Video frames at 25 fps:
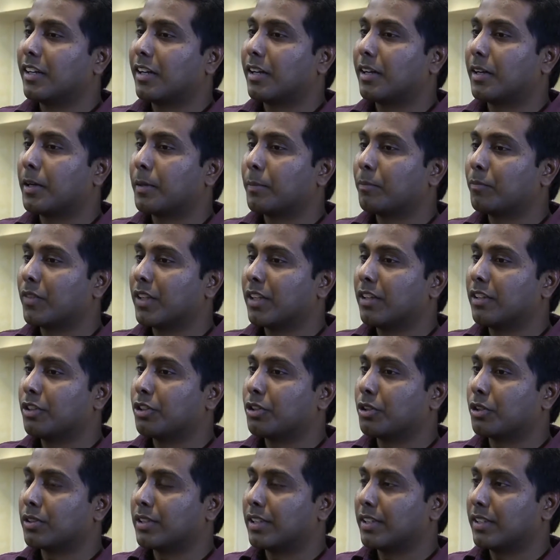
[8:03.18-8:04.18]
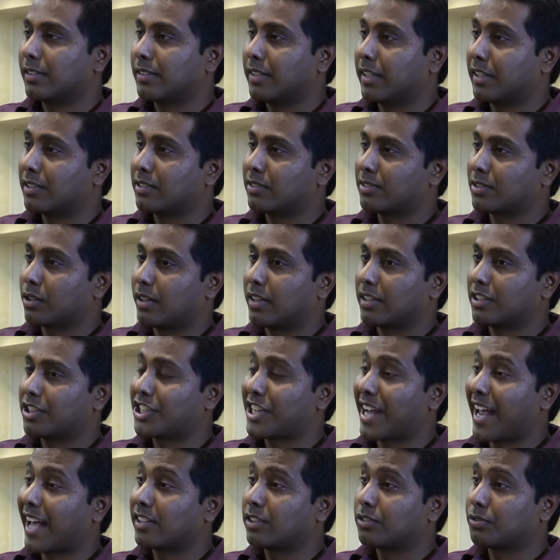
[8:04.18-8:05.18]
there is a
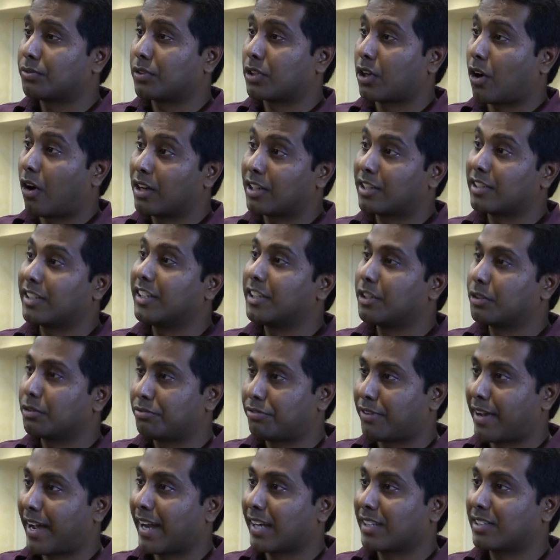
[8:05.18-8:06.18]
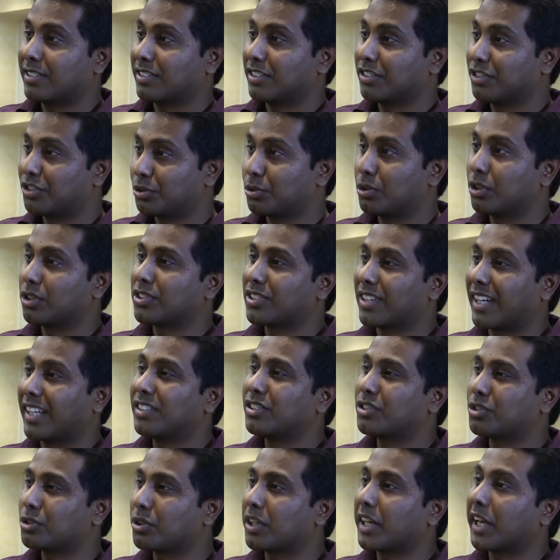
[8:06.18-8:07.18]
chance for alternative facts and
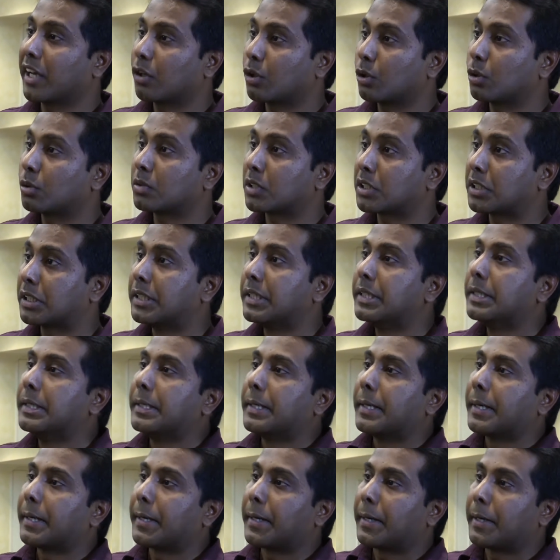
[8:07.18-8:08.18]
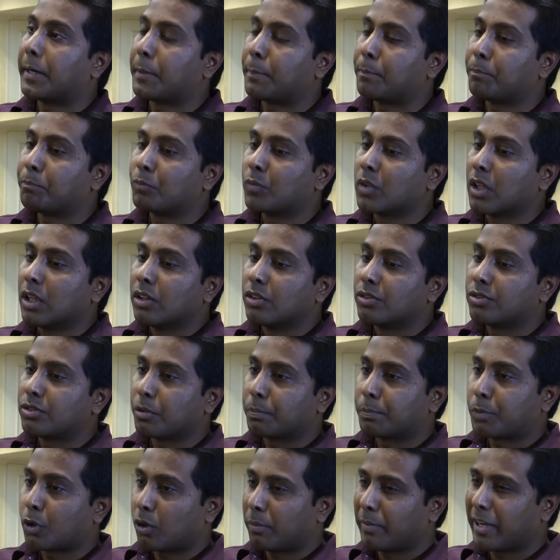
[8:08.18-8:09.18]
pseudoscience to take over.
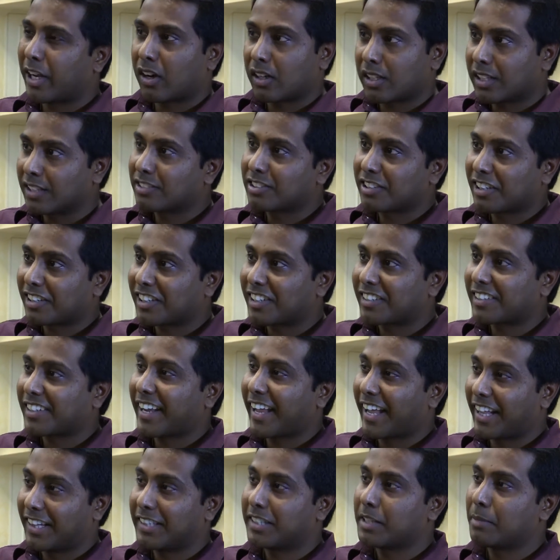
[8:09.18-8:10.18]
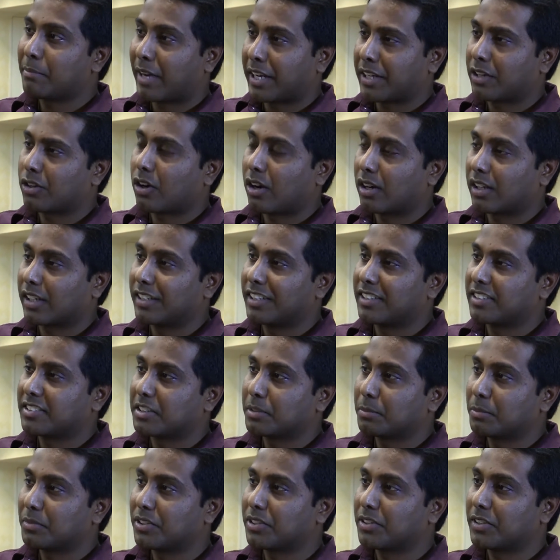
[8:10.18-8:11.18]
So probiotics are healthy
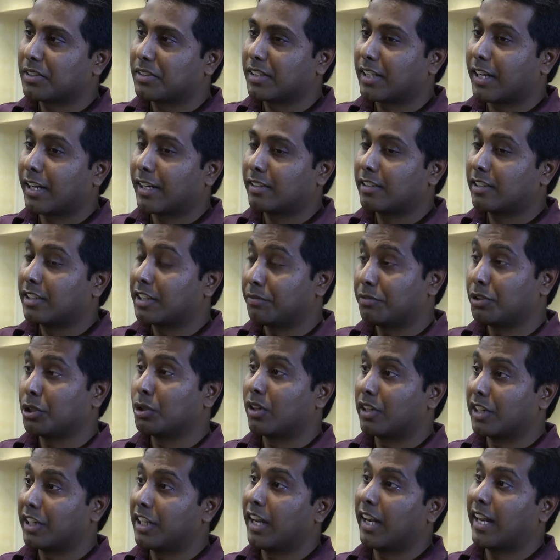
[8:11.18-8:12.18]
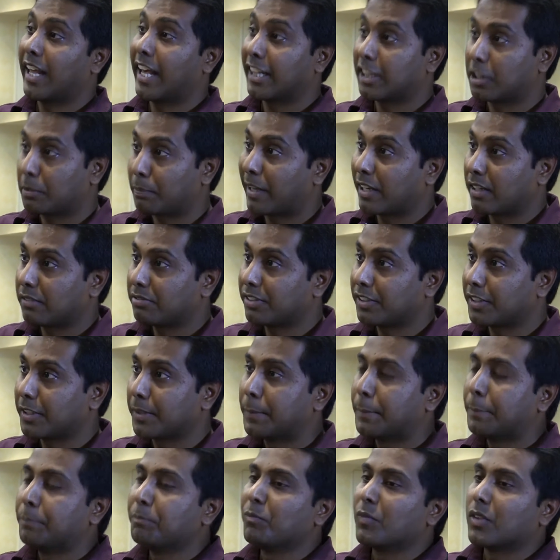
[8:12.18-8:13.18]
microorganisms that give you a real health benefit,
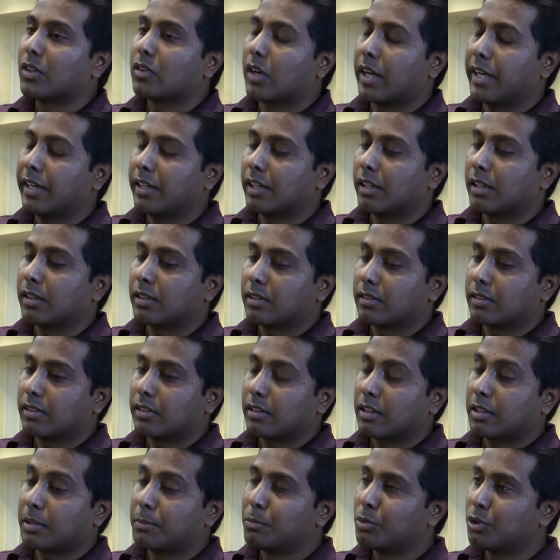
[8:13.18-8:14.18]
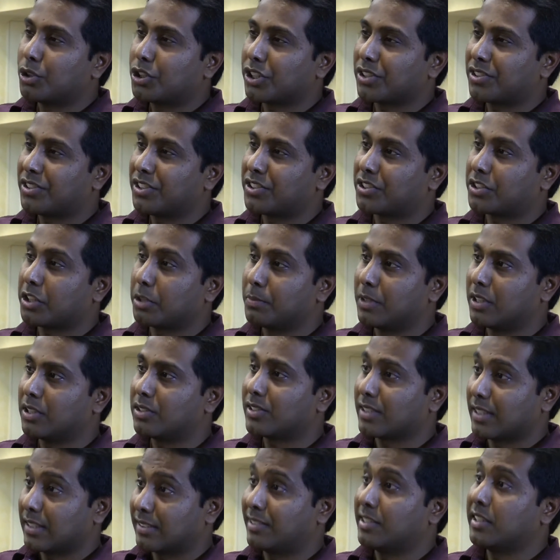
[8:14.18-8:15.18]
right? Kombucha system
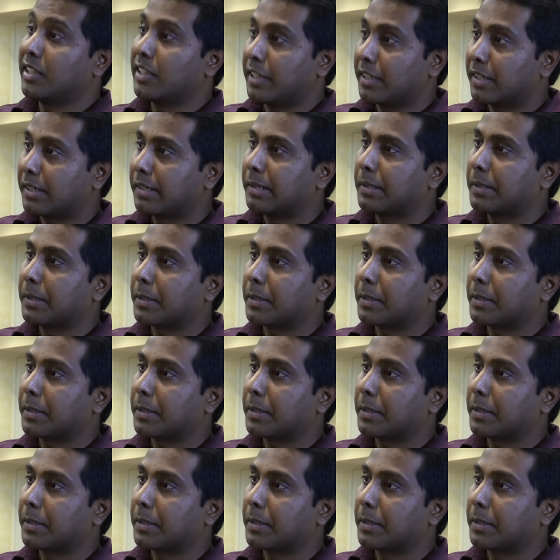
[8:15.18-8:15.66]
is acidic.